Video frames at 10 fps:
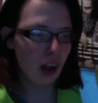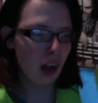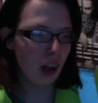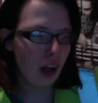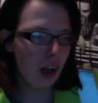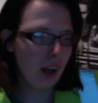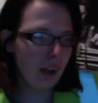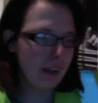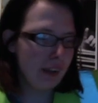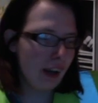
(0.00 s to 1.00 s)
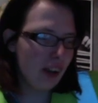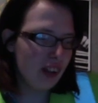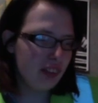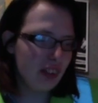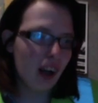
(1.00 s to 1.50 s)
The only thing I let
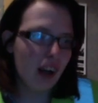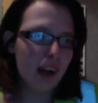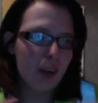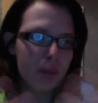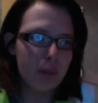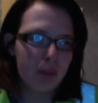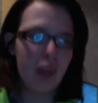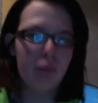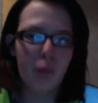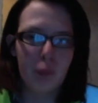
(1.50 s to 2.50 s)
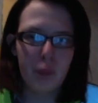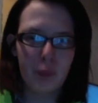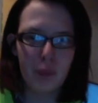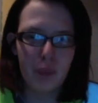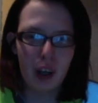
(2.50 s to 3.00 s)
people
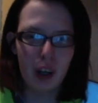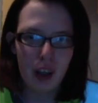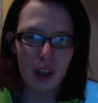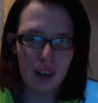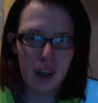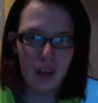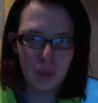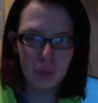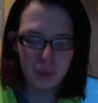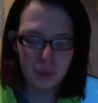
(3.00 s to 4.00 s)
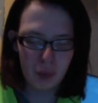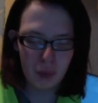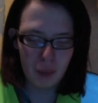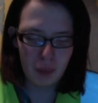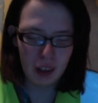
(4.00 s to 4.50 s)
let bother me is
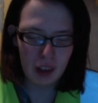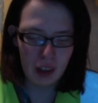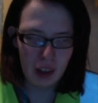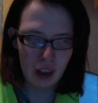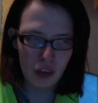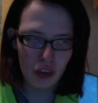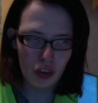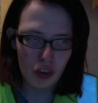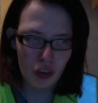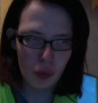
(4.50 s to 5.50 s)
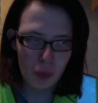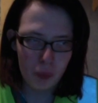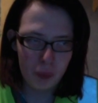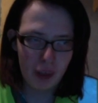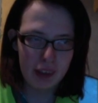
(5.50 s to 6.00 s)
basically
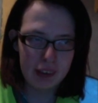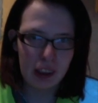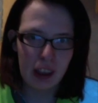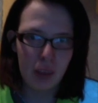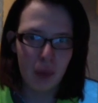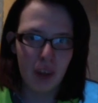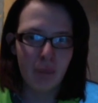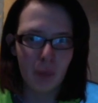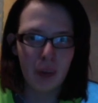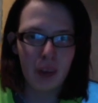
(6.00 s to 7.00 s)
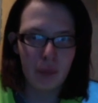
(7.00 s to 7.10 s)
people putting me down.